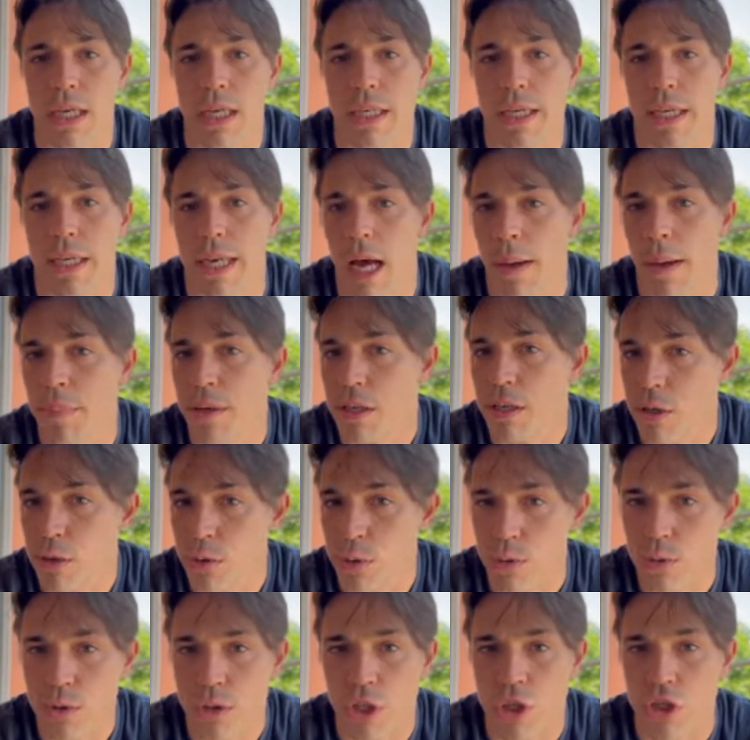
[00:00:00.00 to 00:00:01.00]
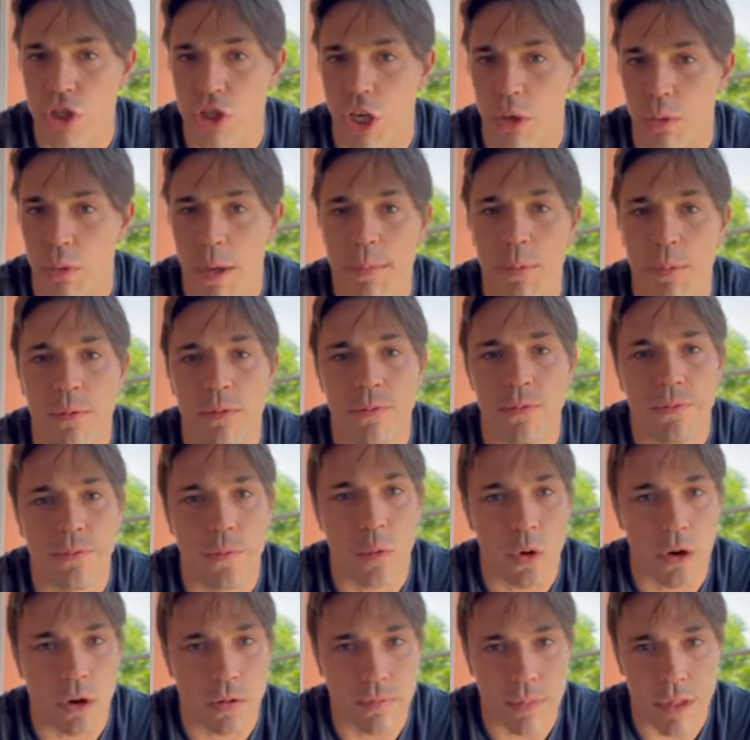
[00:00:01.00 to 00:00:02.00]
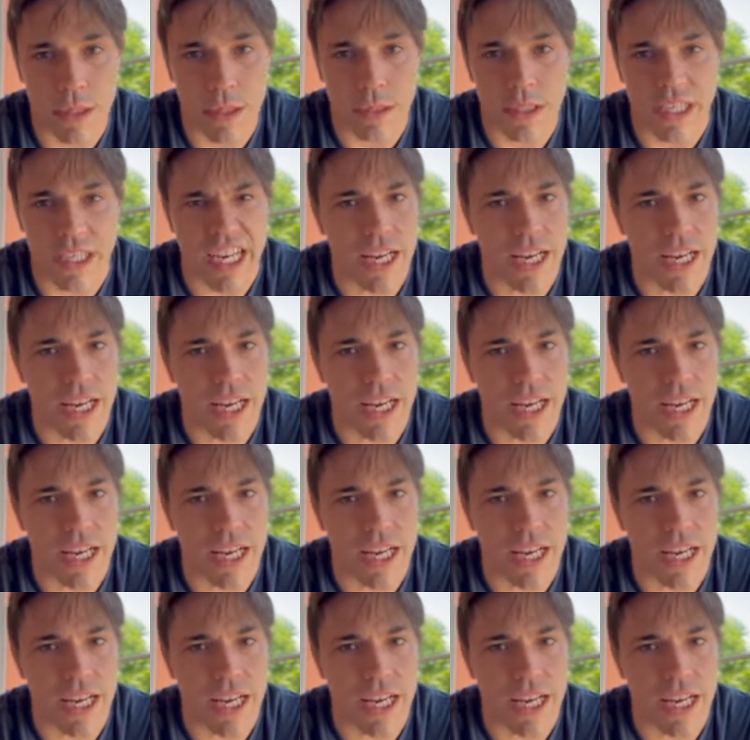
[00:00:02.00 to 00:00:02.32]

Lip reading: cannot be used to generate performance